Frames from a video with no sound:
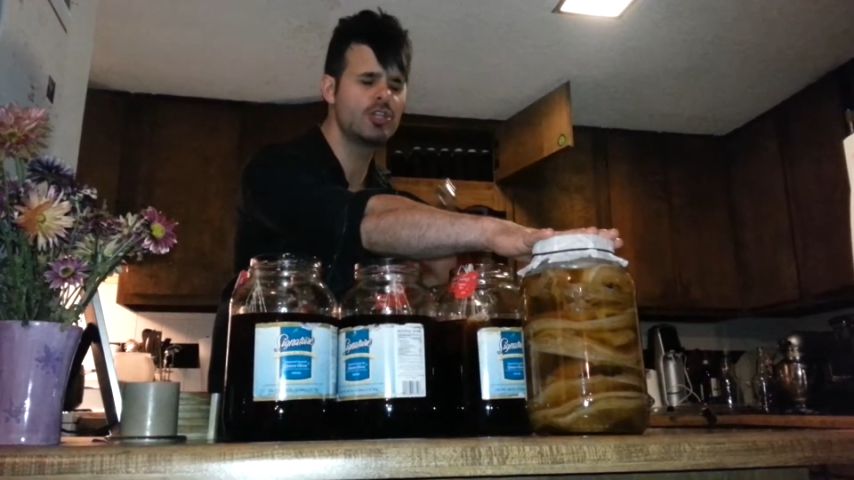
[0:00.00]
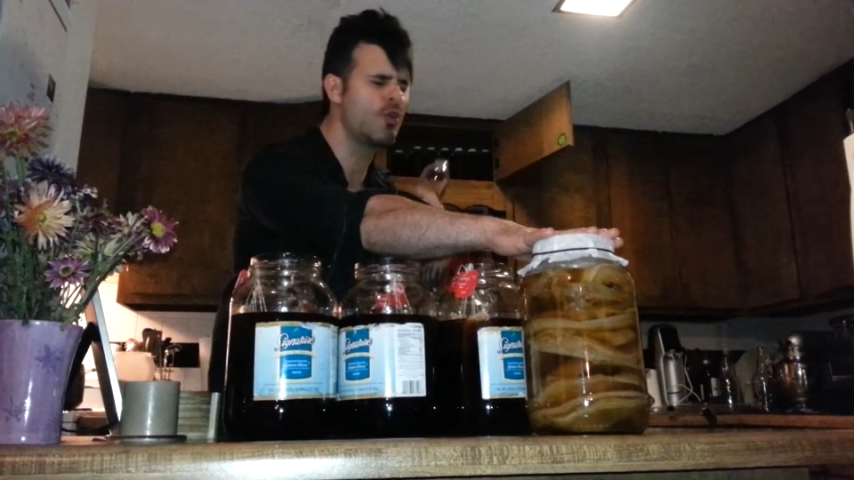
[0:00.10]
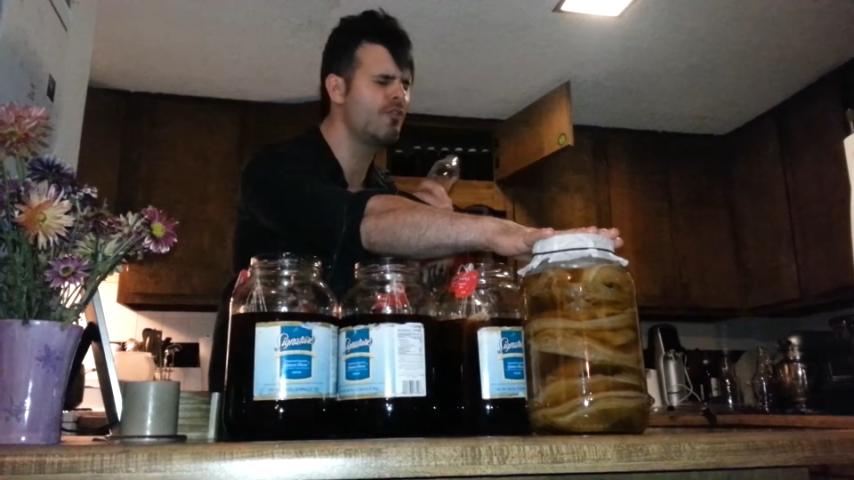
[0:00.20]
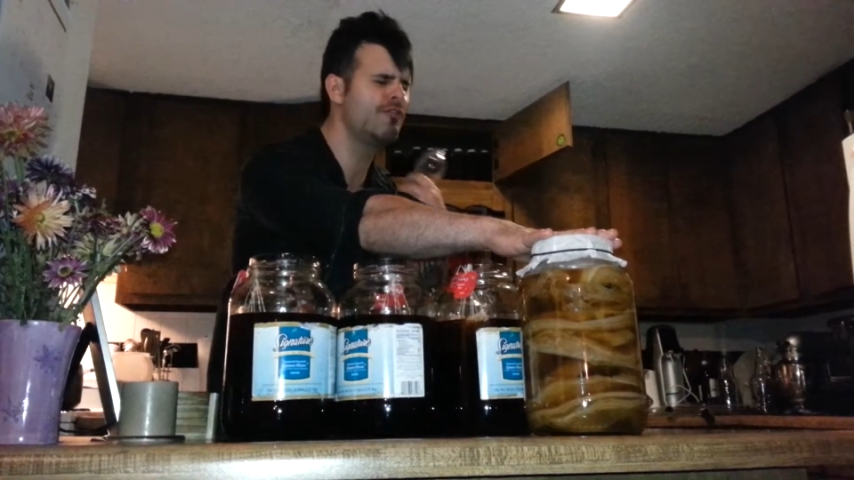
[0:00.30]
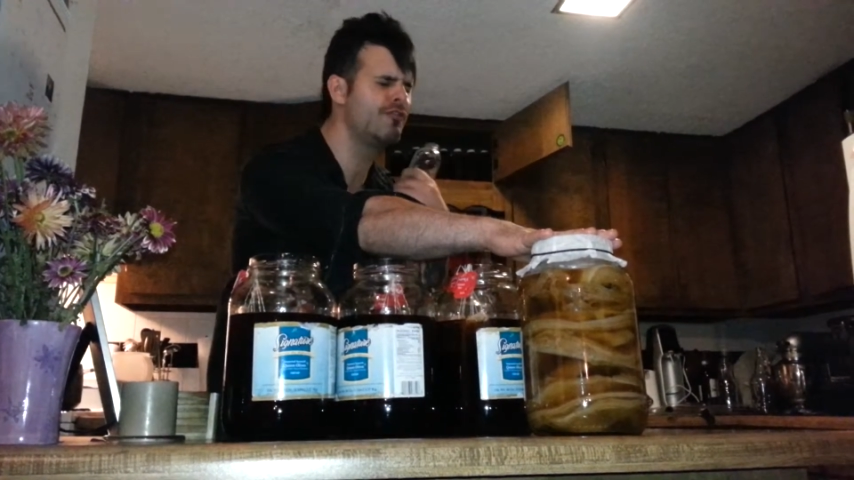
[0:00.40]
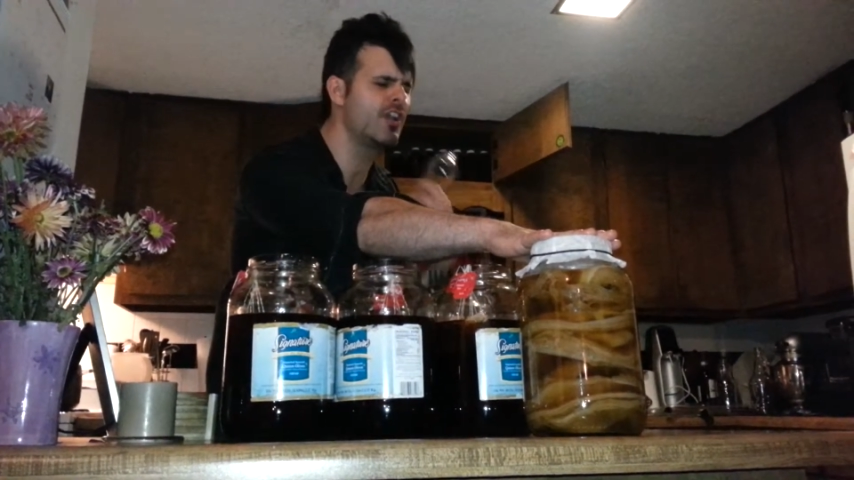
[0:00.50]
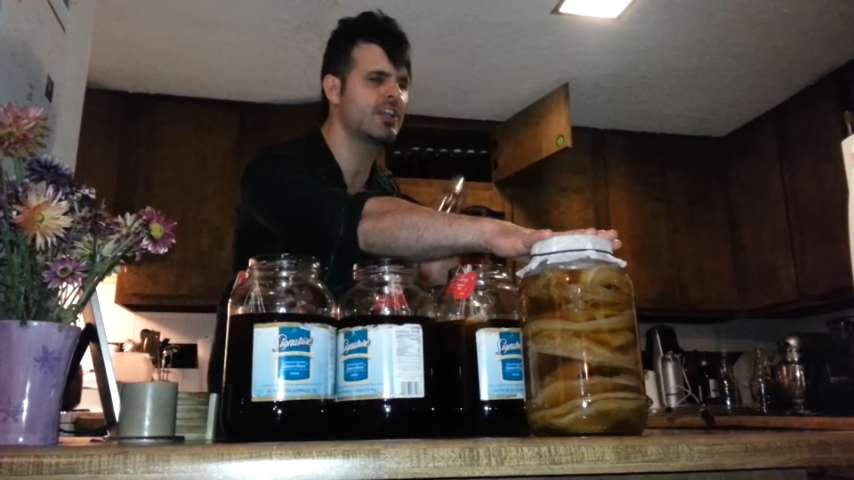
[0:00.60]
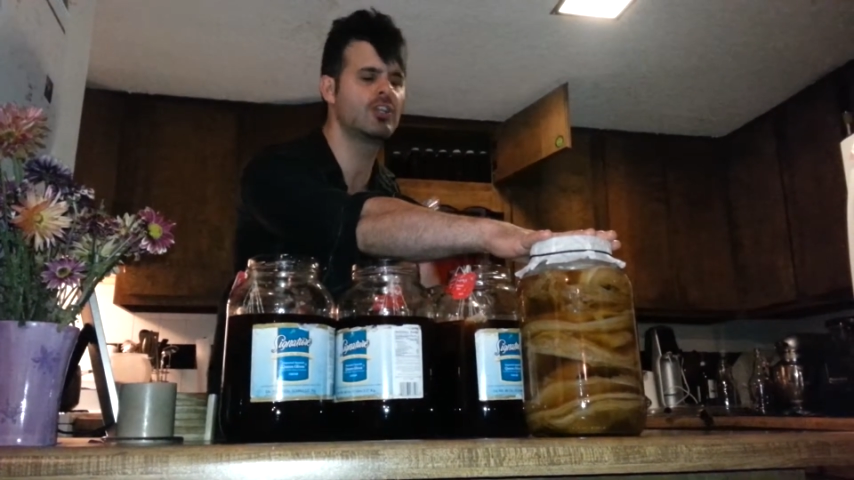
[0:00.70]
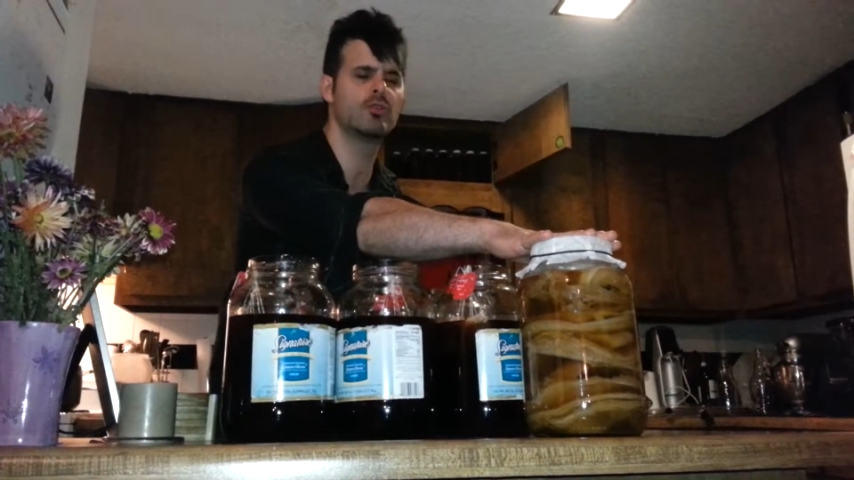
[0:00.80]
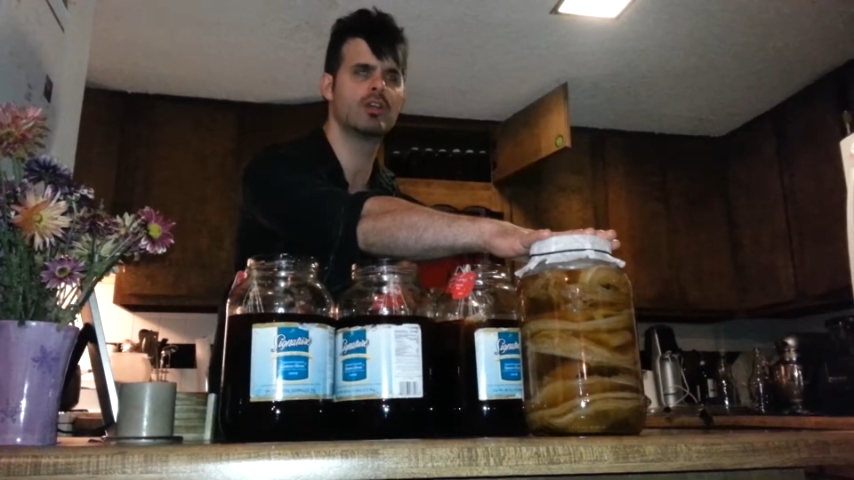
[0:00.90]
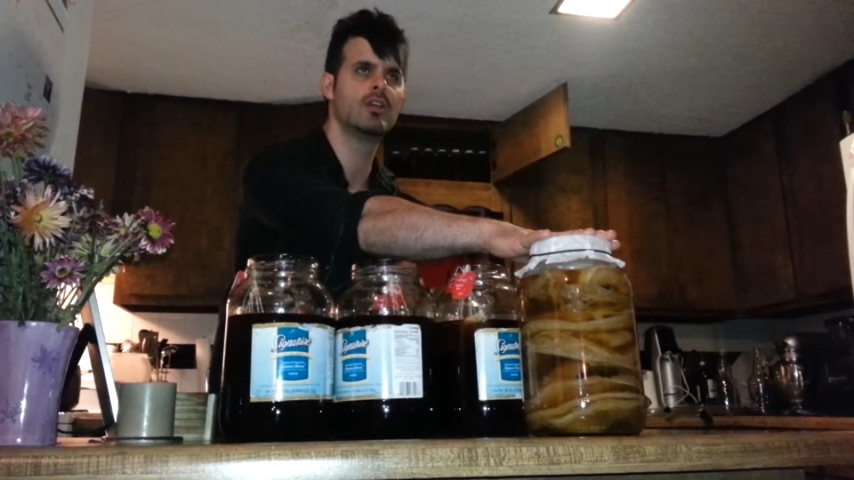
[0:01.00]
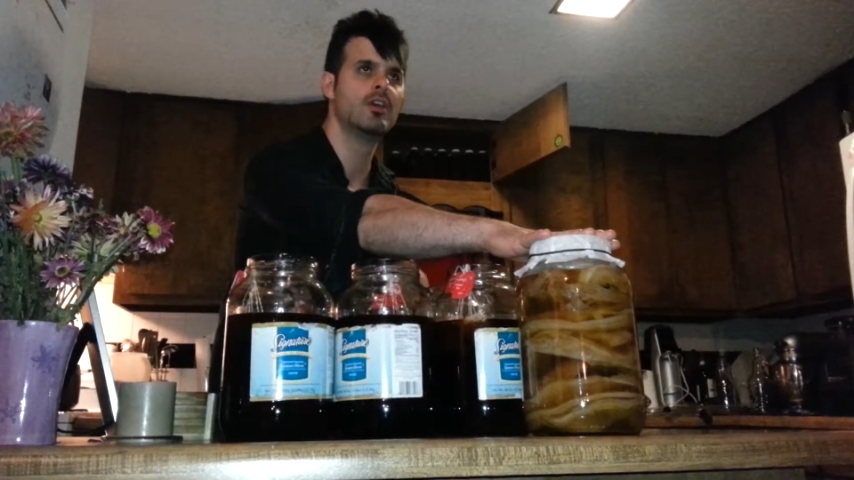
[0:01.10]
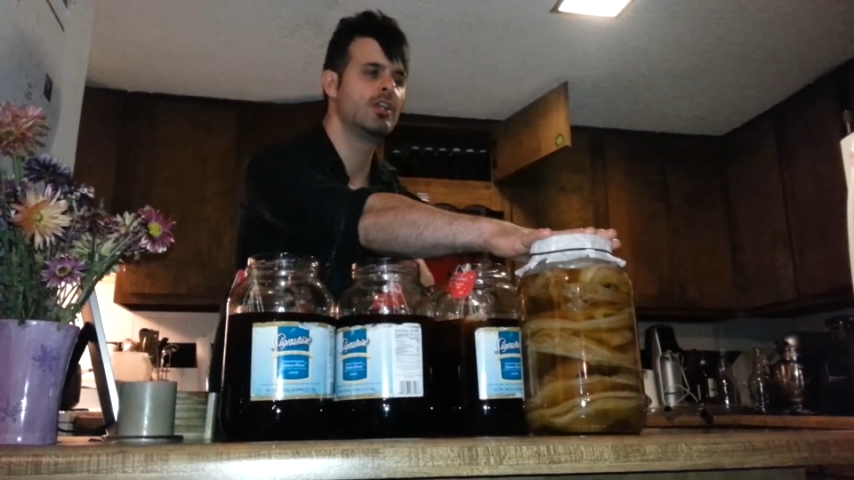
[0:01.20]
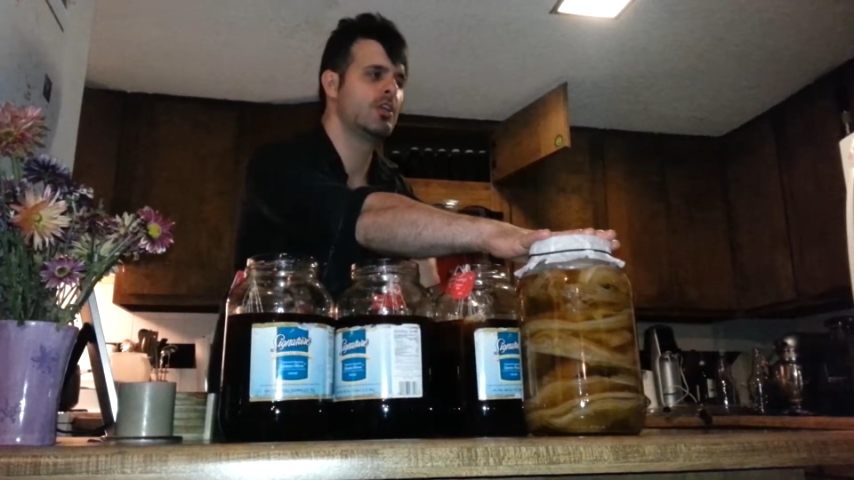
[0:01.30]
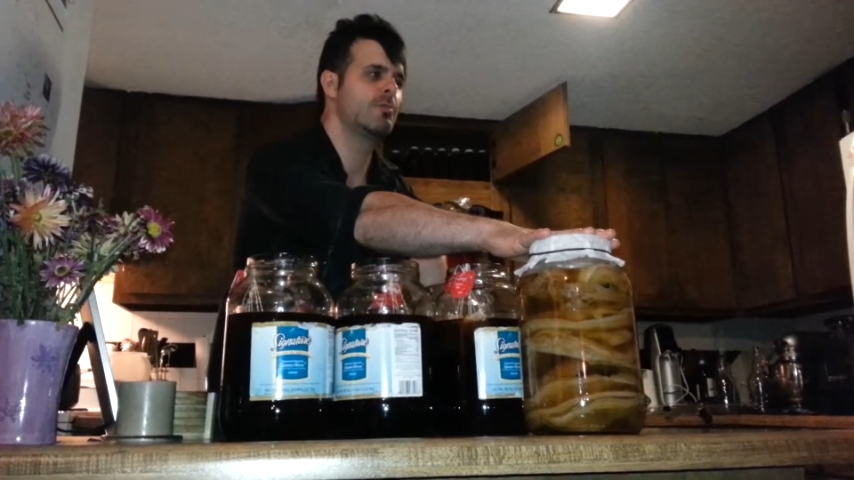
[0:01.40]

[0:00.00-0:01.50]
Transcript: Don't fucking do it. No